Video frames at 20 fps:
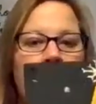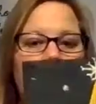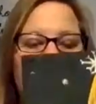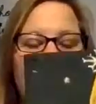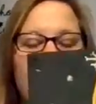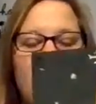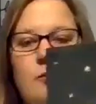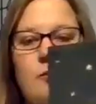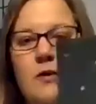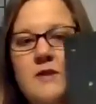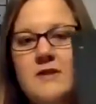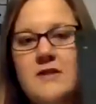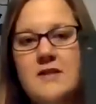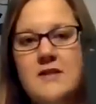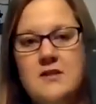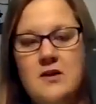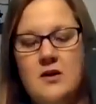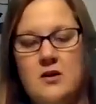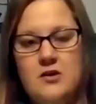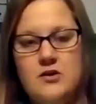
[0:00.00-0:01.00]
And then once
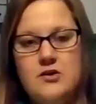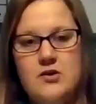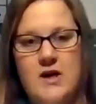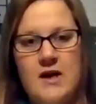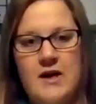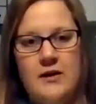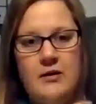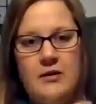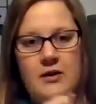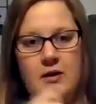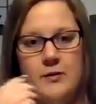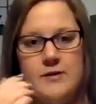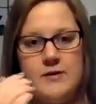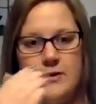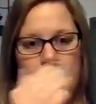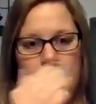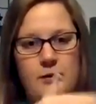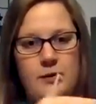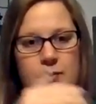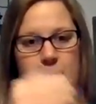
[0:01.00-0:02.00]
it's all dry, you can
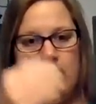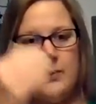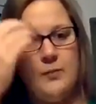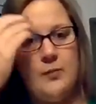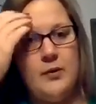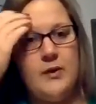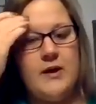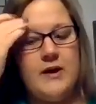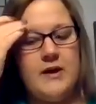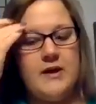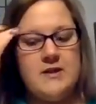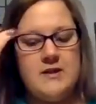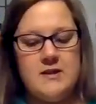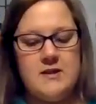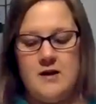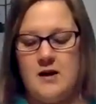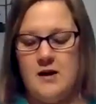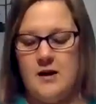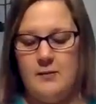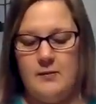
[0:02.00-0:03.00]
always go through and put in
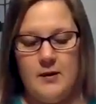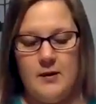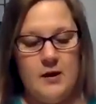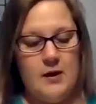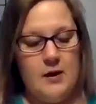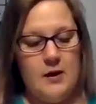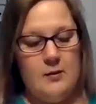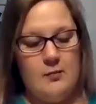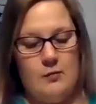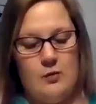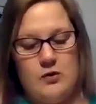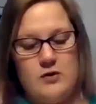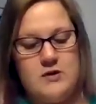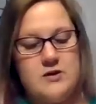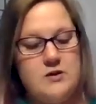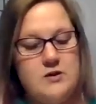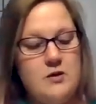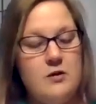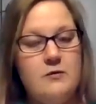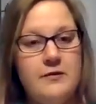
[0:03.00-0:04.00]
some more
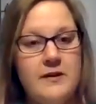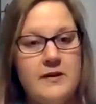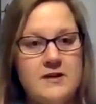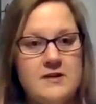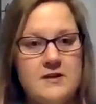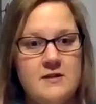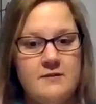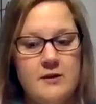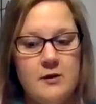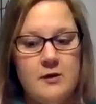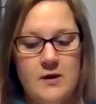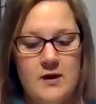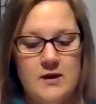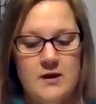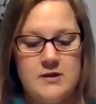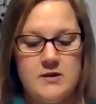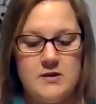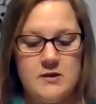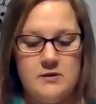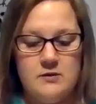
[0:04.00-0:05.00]
snowflakes if you
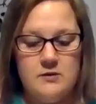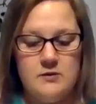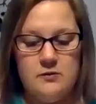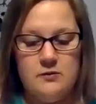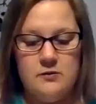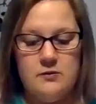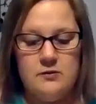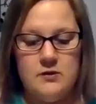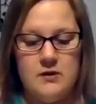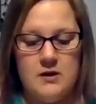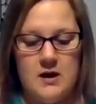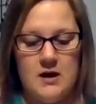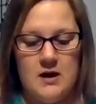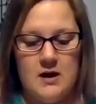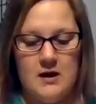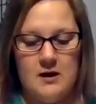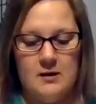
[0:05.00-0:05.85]
want to.